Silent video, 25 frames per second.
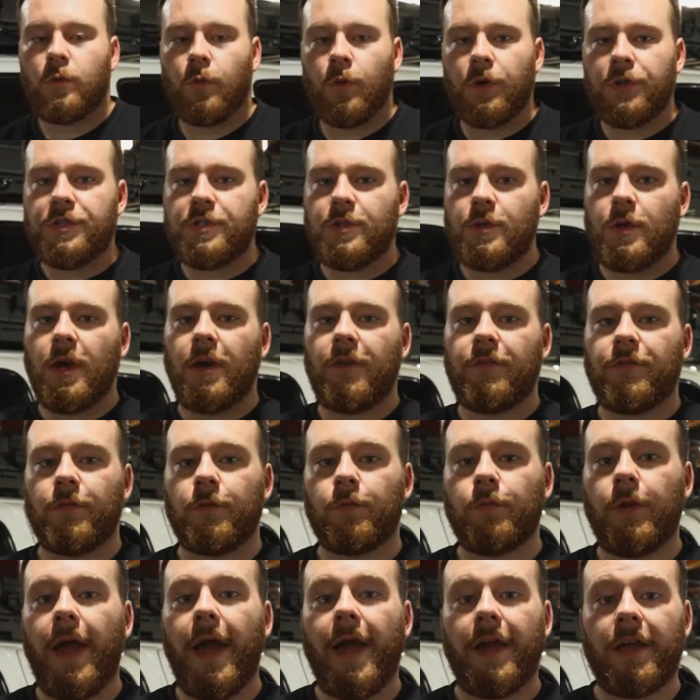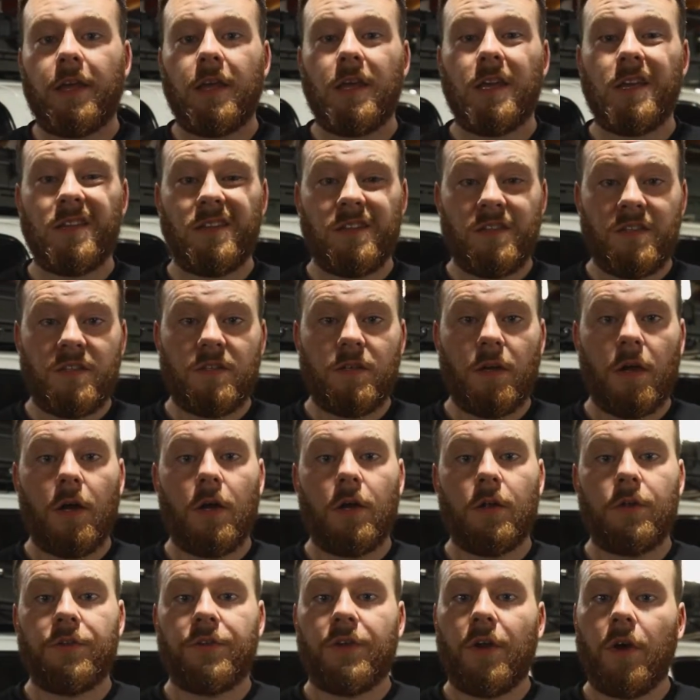once you have the rack
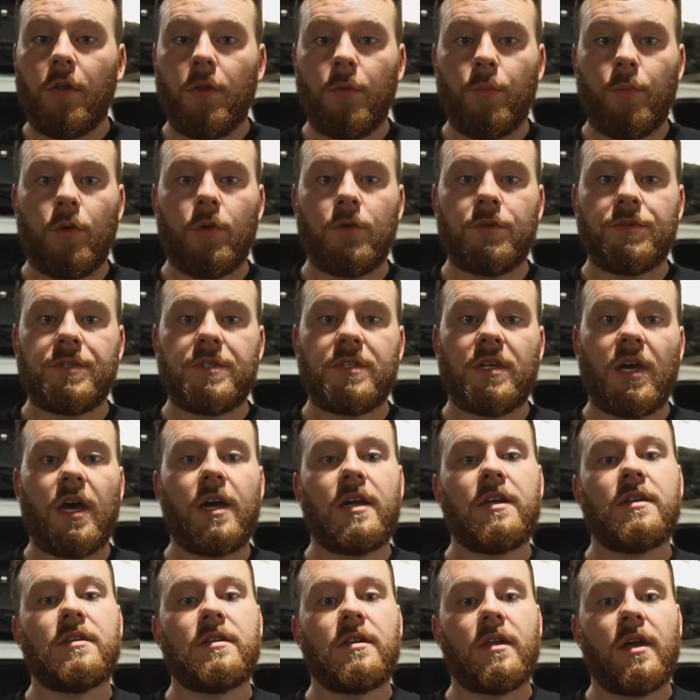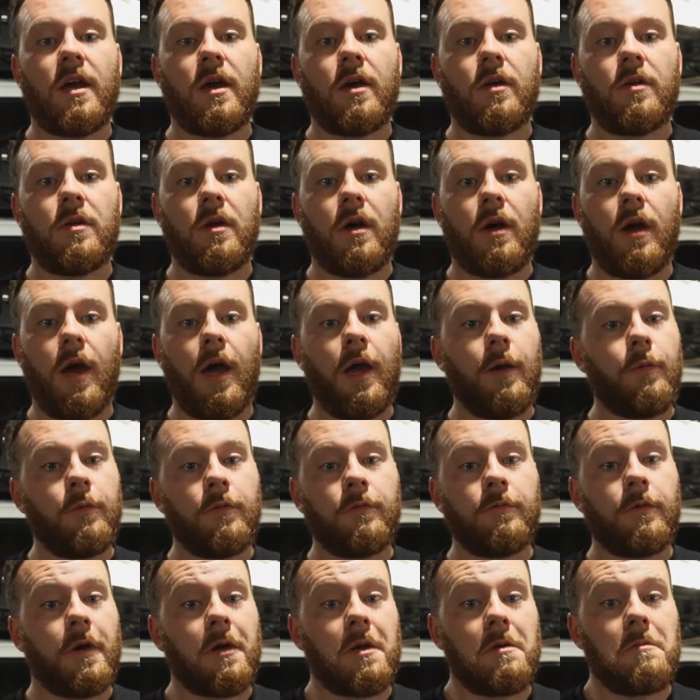installed and all the bolts tightened down, I
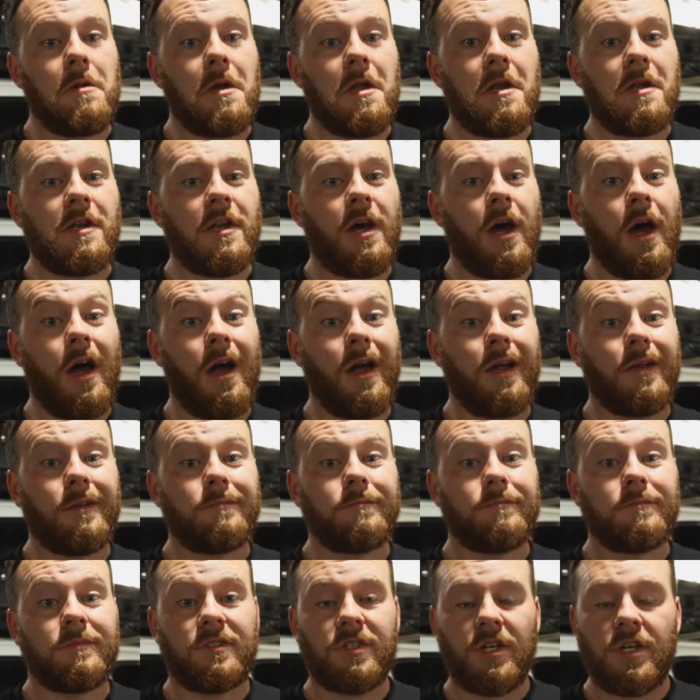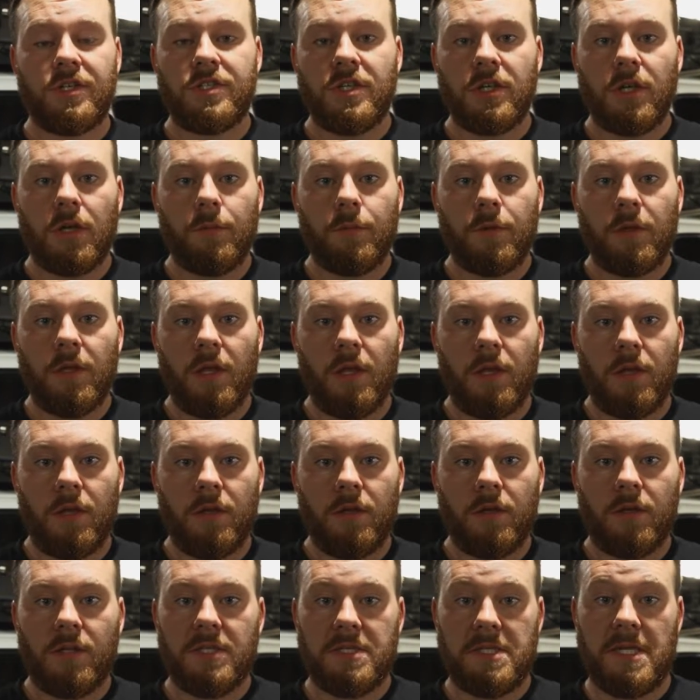would recommend not touching them
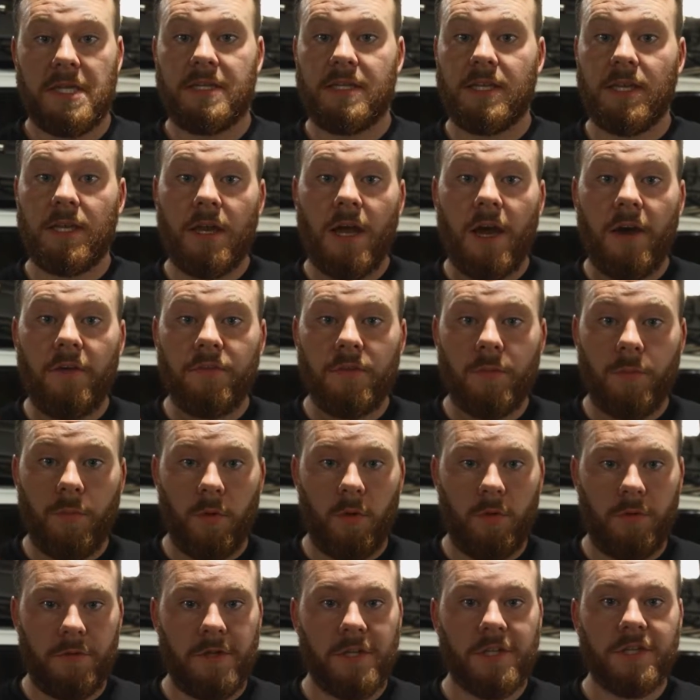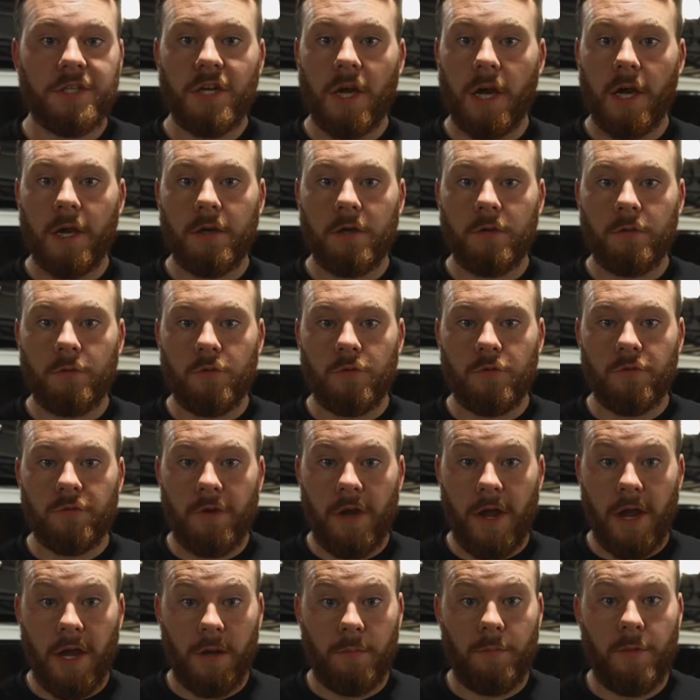again, because I did have to pull the entire roof
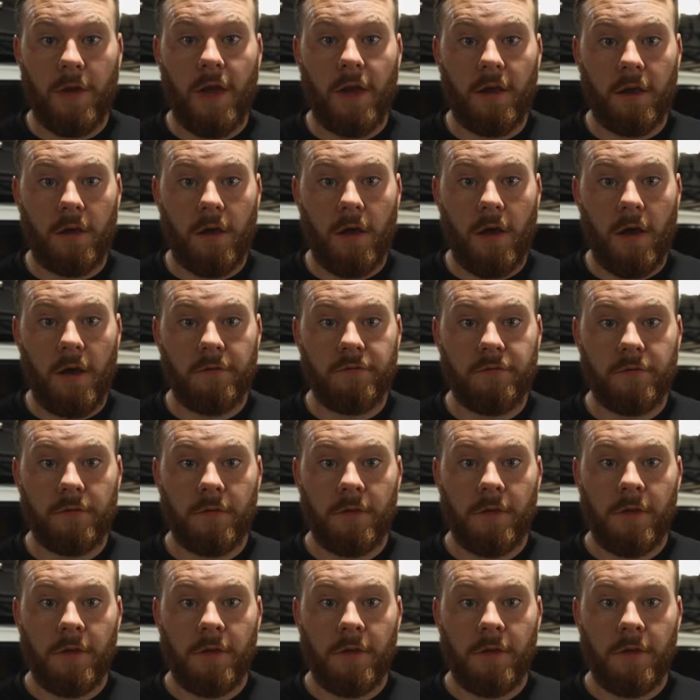rack back off,